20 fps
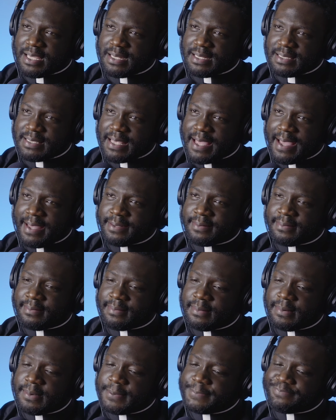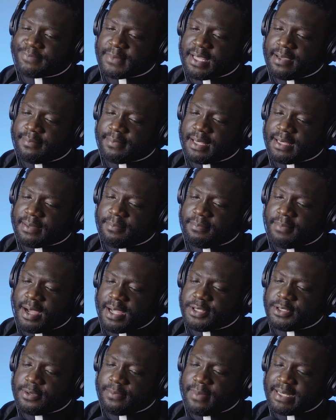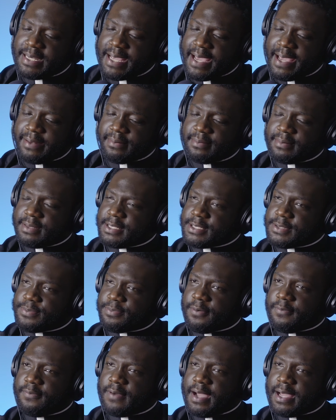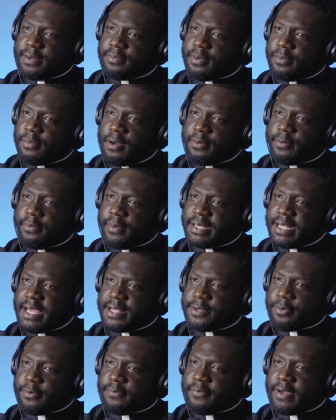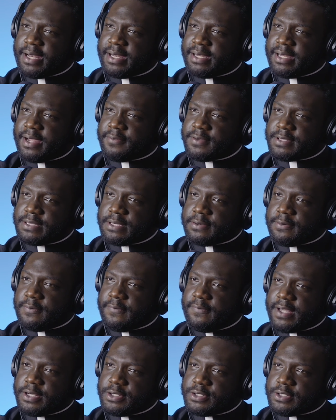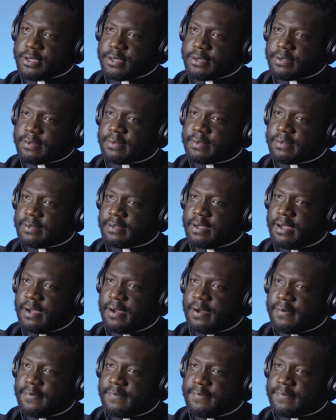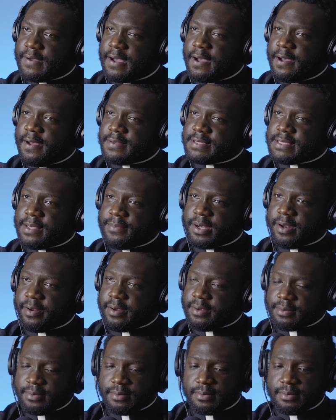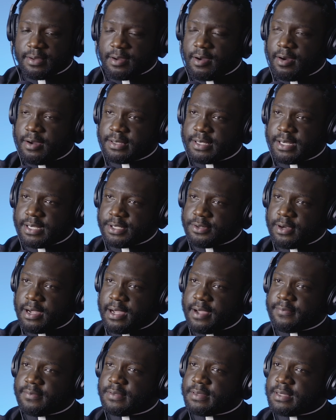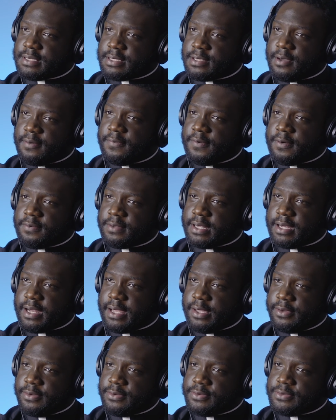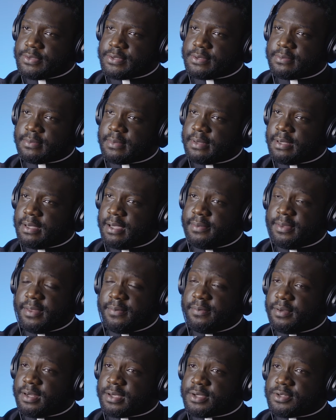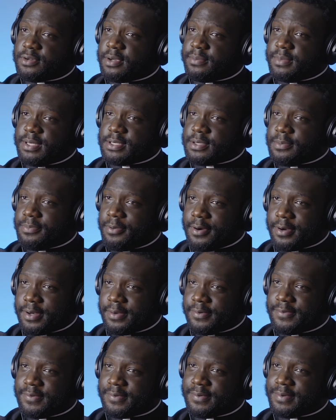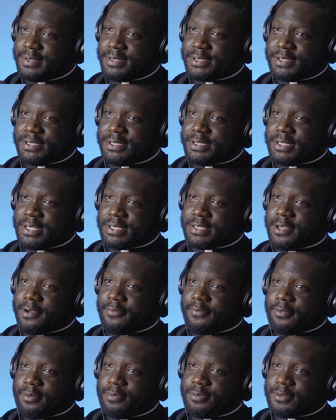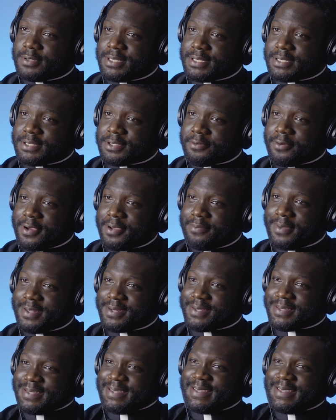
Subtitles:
kind of sad? Now, mind you, my mom and my dad have provided every single venture of seminary. The car that I drive, the cell phone that I use, they've been extremely supportive. It's just their verbal disagreement,